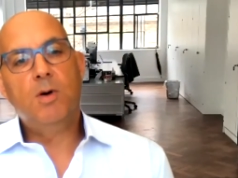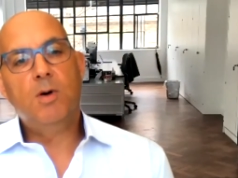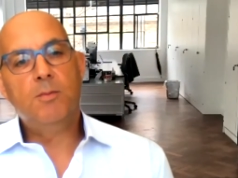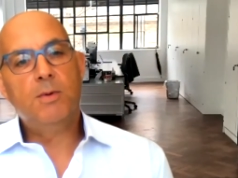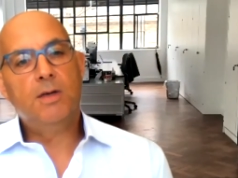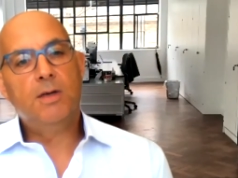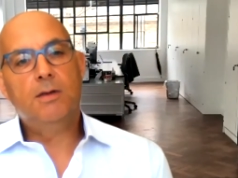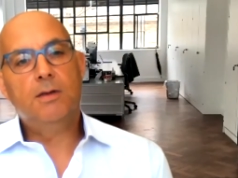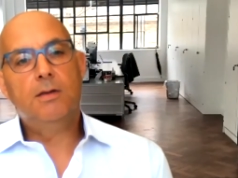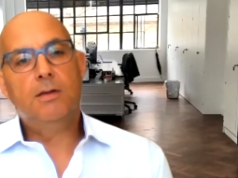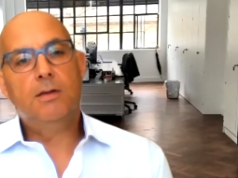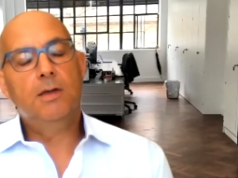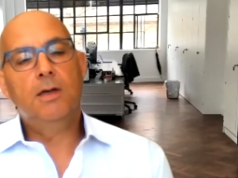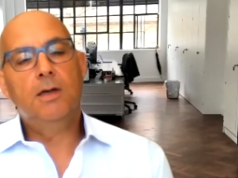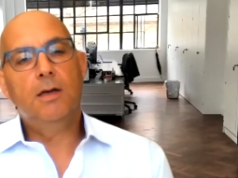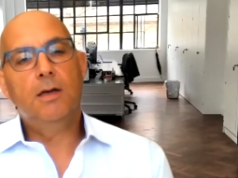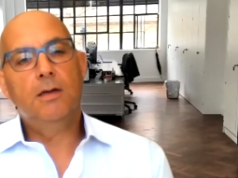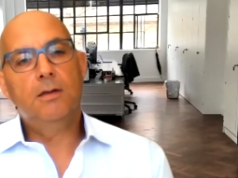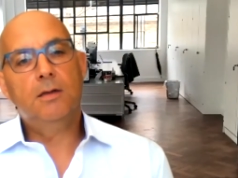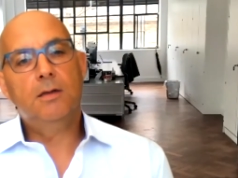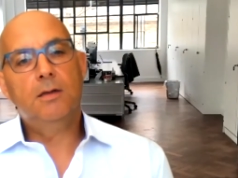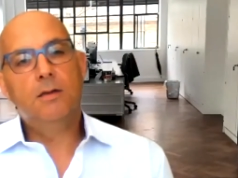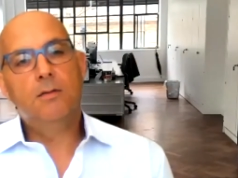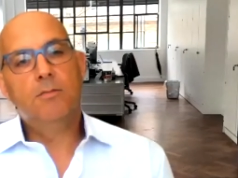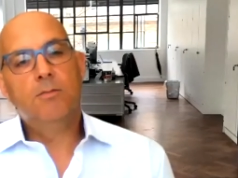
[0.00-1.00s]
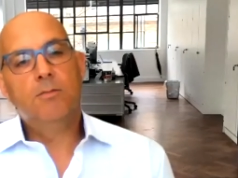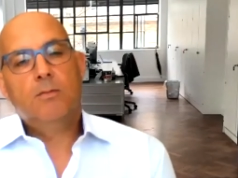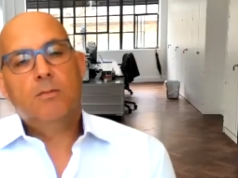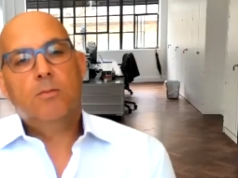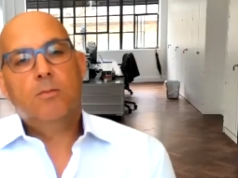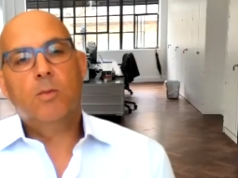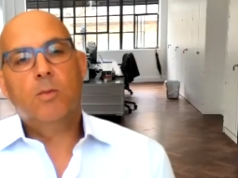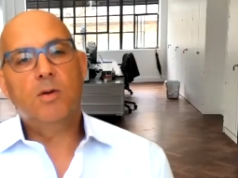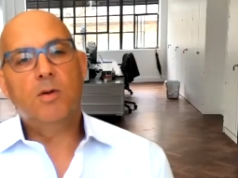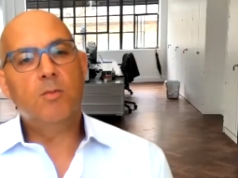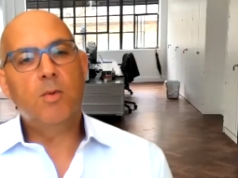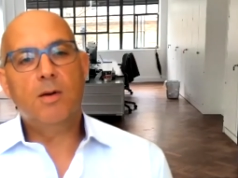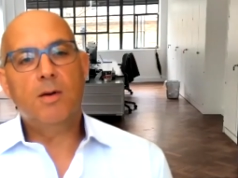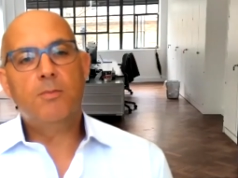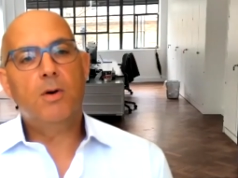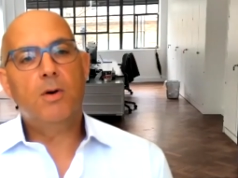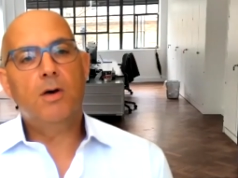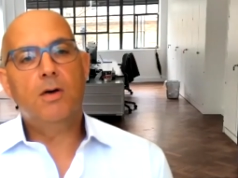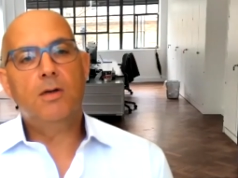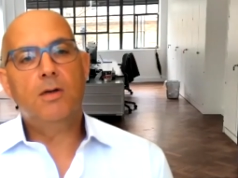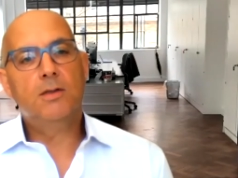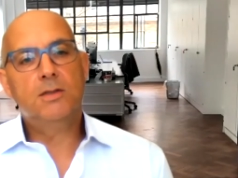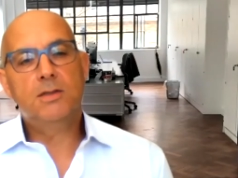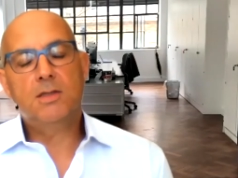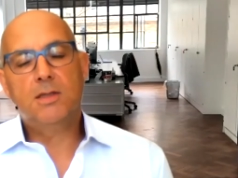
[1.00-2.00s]
I mean, you know, one of my
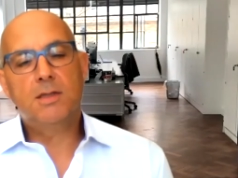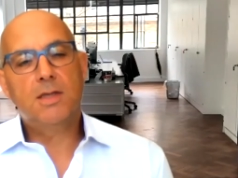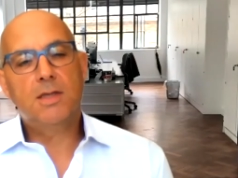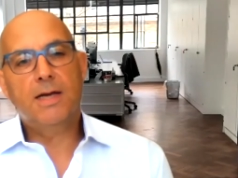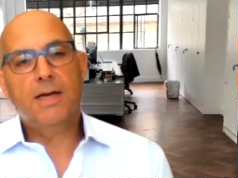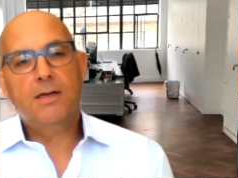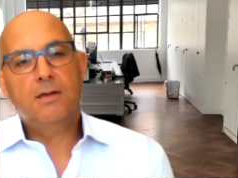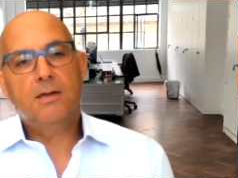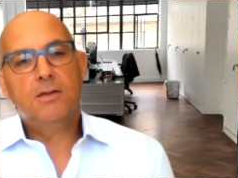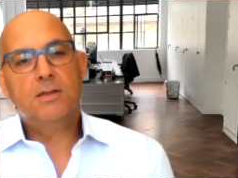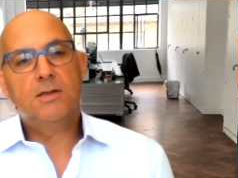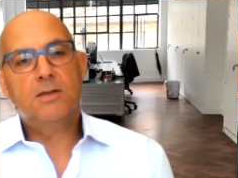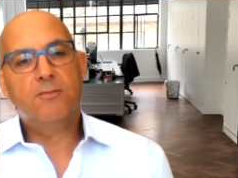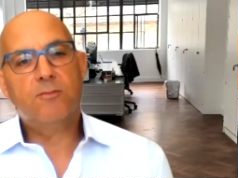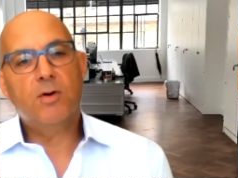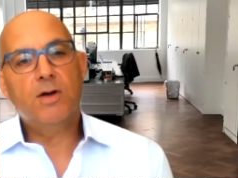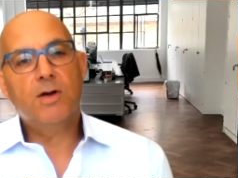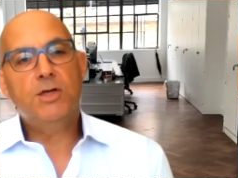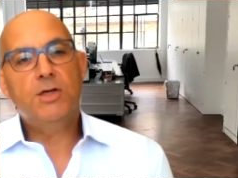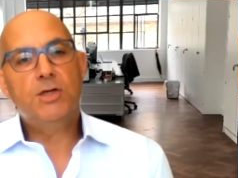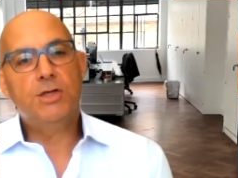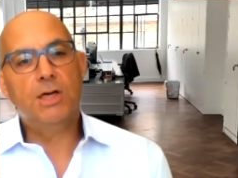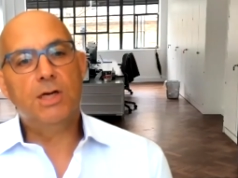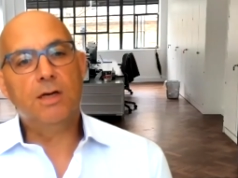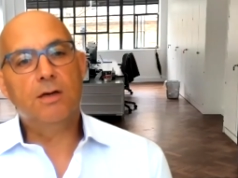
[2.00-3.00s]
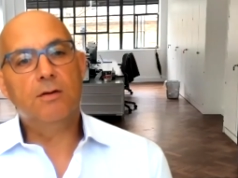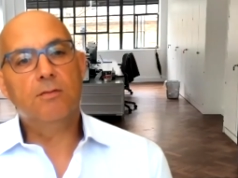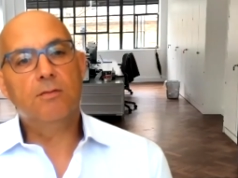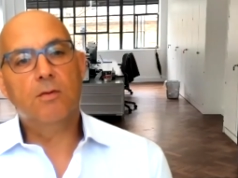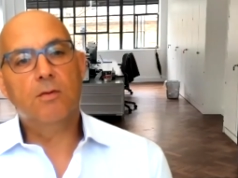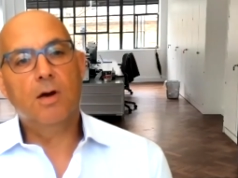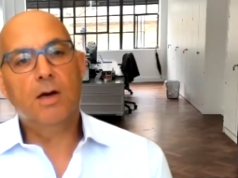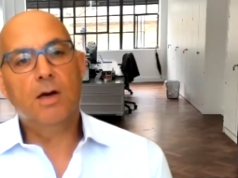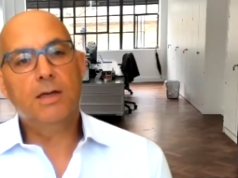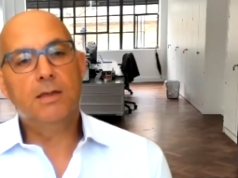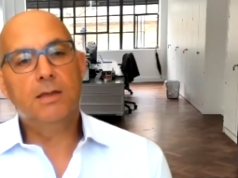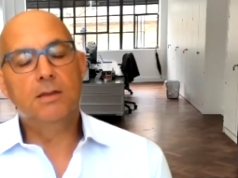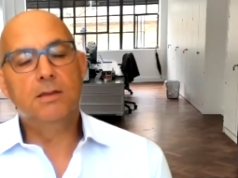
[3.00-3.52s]
partners, Nathaniel, is a Frenchie, right?